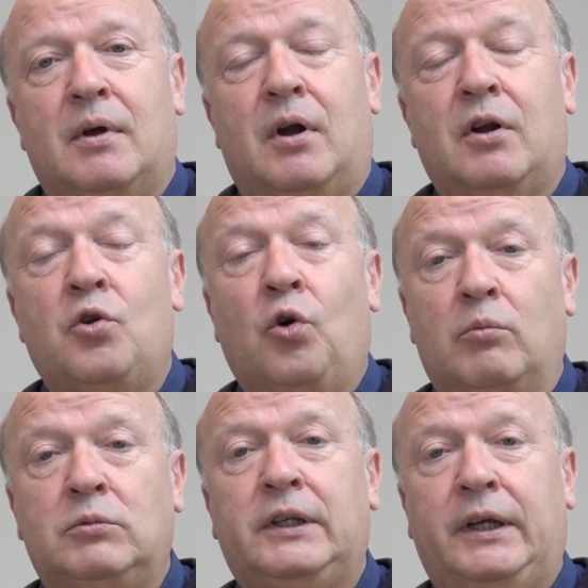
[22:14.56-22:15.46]
On a
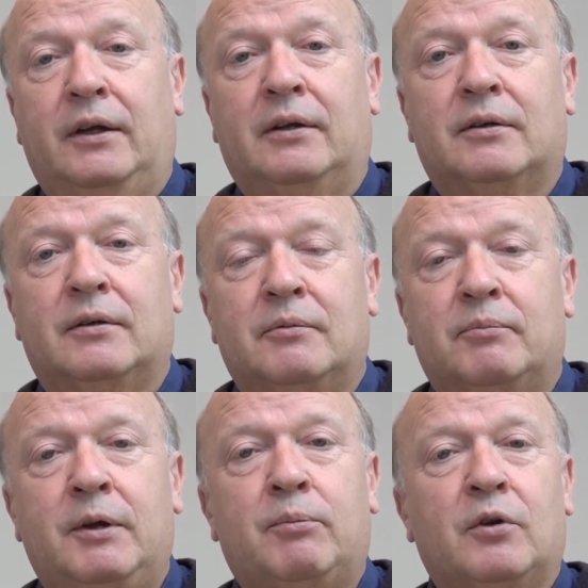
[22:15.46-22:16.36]
normal year,
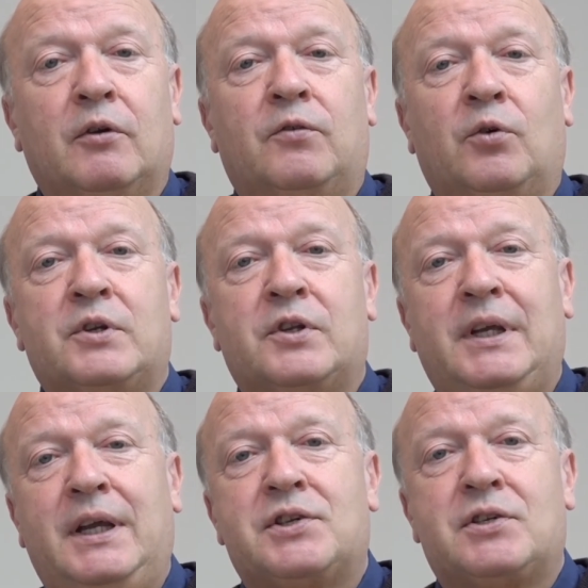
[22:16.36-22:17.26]
people look forward to
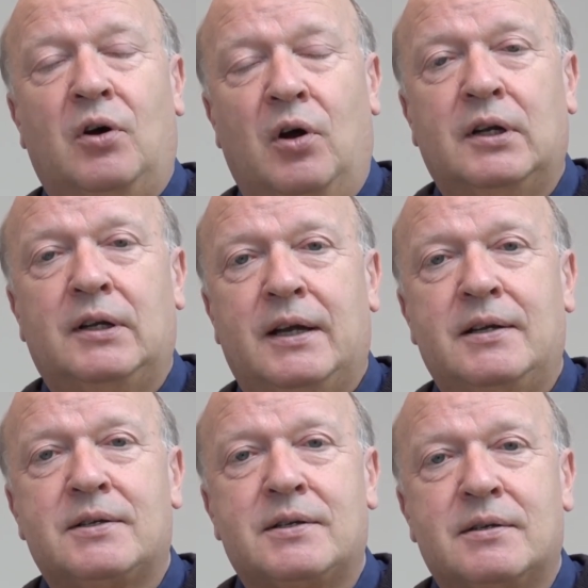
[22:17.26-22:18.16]
the Easter
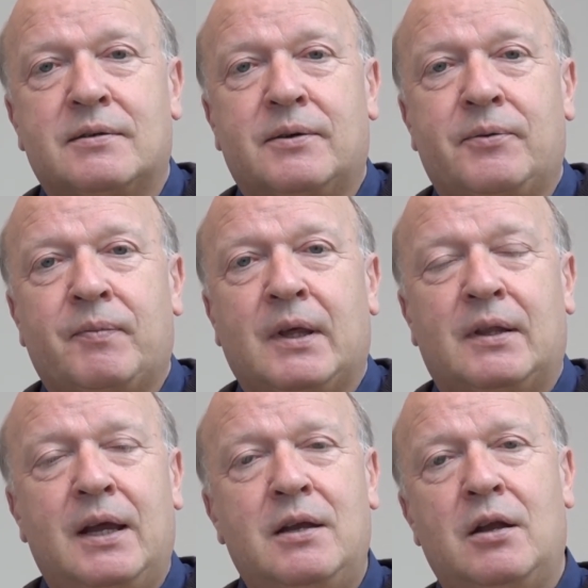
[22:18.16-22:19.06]
holidays.
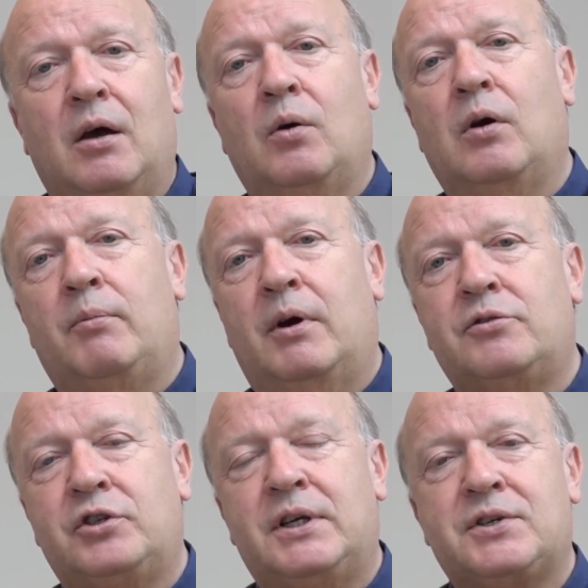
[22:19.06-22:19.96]
They know
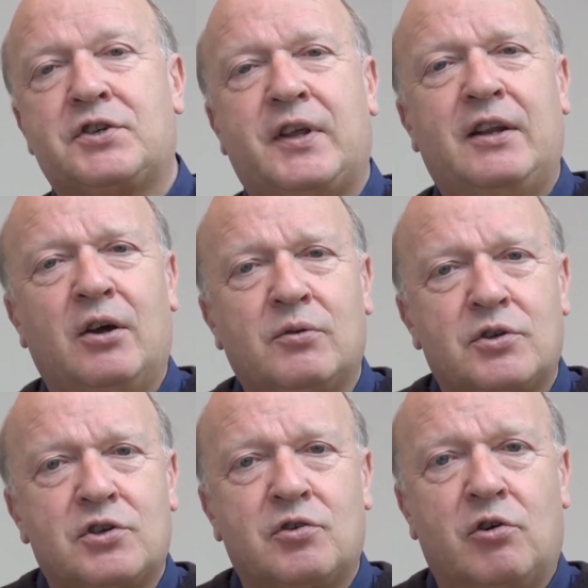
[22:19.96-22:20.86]
about Jesus, they know the
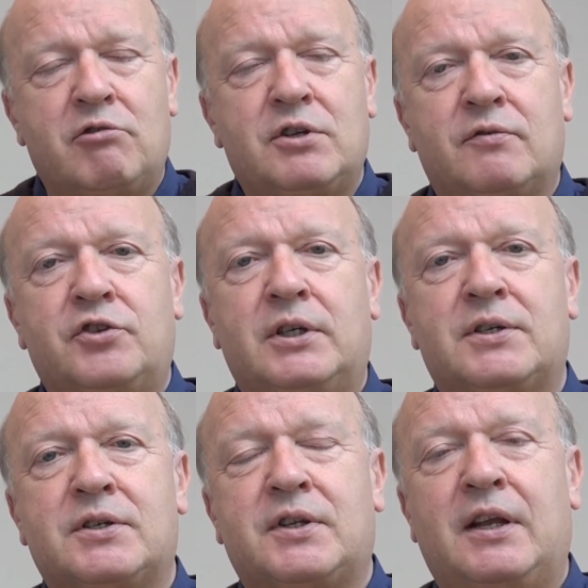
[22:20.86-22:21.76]
stories of
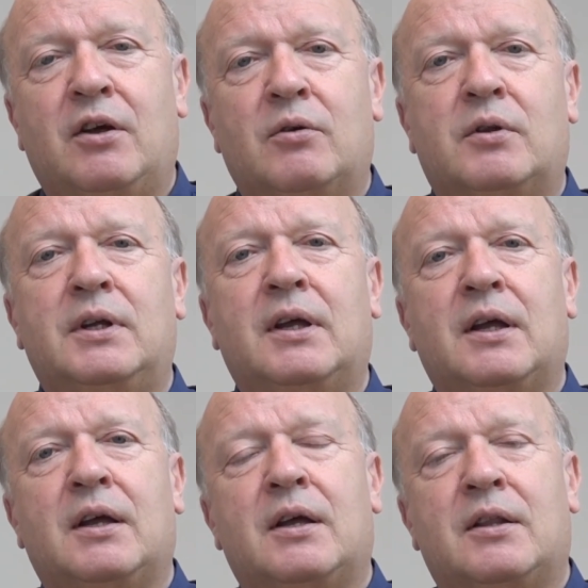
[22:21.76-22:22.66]
Jesus, they know
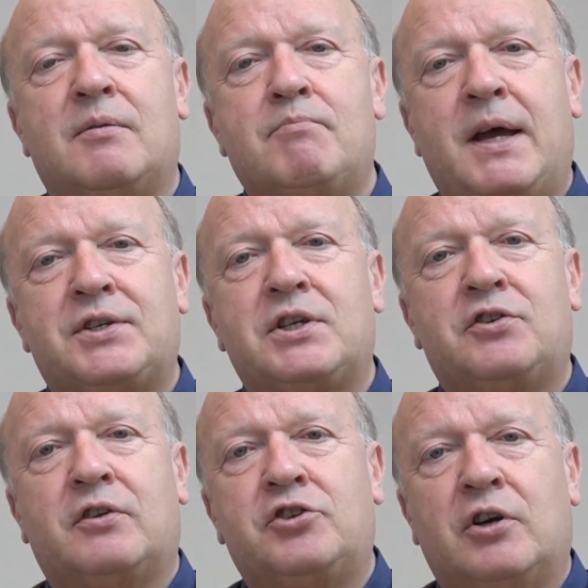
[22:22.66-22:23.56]
the
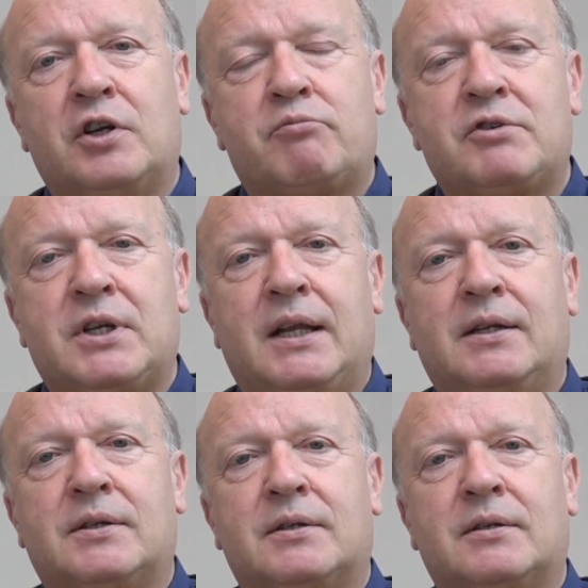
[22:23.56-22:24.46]
message the church
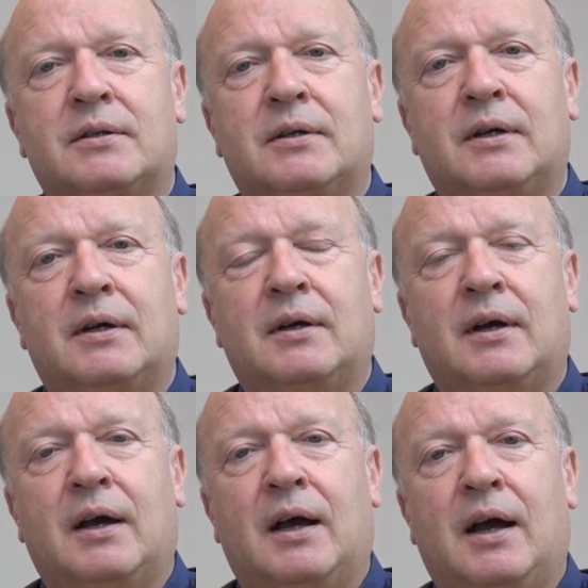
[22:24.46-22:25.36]
presents,
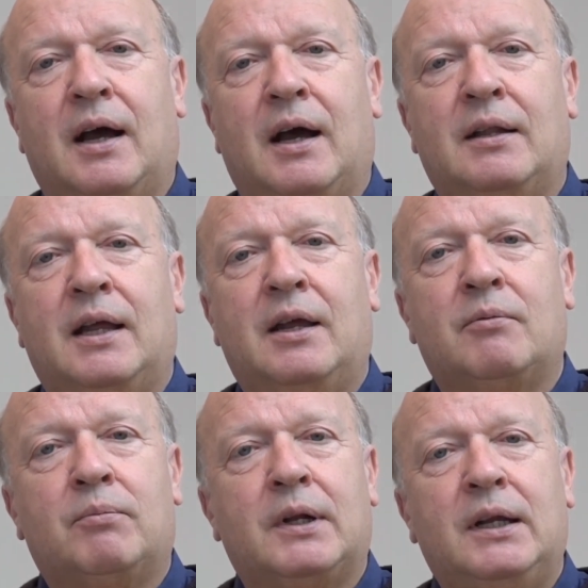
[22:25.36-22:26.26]
and they
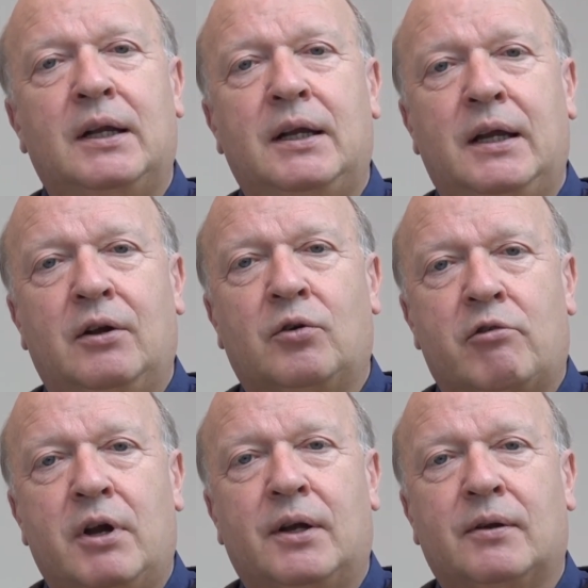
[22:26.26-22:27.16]
completely
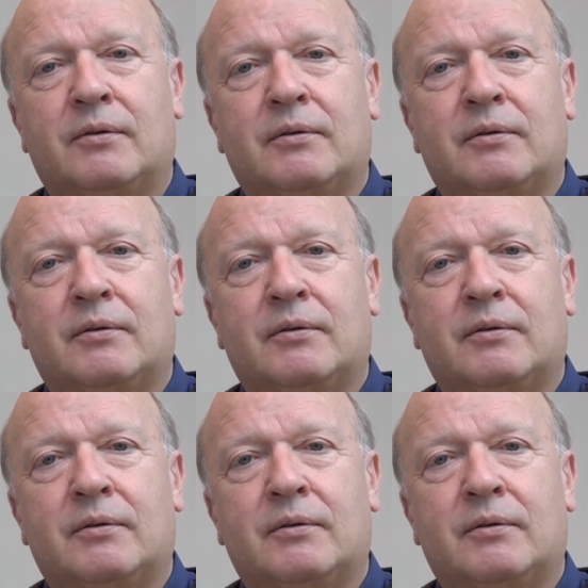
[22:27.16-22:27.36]
ignore it.